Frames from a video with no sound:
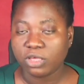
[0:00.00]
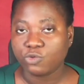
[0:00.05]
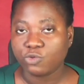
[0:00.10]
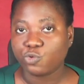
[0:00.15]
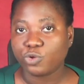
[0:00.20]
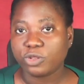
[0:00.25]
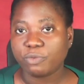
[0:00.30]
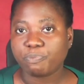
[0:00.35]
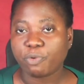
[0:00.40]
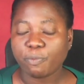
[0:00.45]

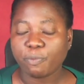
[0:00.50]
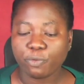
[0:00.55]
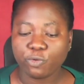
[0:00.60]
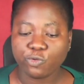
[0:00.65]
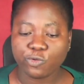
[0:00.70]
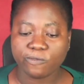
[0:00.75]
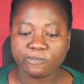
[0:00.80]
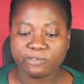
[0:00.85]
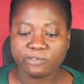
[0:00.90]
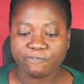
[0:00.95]
So the
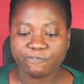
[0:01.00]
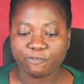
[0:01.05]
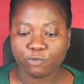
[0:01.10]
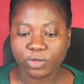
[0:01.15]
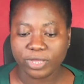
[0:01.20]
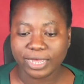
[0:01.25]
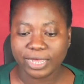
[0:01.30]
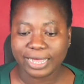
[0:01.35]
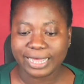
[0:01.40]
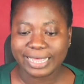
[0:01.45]
purpose of the
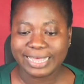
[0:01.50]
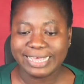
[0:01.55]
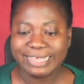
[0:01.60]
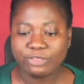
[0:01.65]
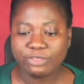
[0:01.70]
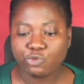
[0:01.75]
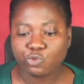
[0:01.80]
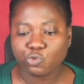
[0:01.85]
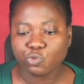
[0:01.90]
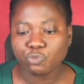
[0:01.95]
FOIA
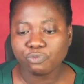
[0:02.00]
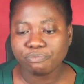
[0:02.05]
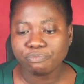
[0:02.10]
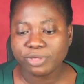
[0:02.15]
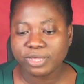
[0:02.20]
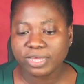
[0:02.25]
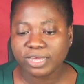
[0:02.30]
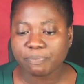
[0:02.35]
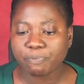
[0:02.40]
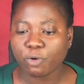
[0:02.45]
is to
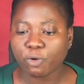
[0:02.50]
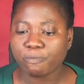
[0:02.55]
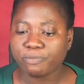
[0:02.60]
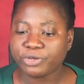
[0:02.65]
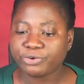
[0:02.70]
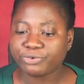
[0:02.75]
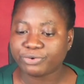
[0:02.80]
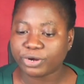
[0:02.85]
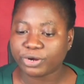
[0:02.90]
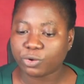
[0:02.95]
make
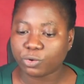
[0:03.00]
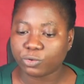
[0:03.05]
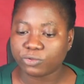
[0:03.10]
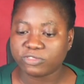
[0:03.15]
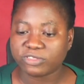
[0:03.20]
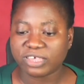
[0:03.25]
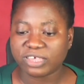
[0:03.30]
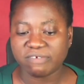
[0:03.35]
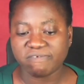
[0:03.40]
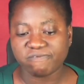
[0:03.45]
public
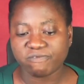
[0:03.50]
records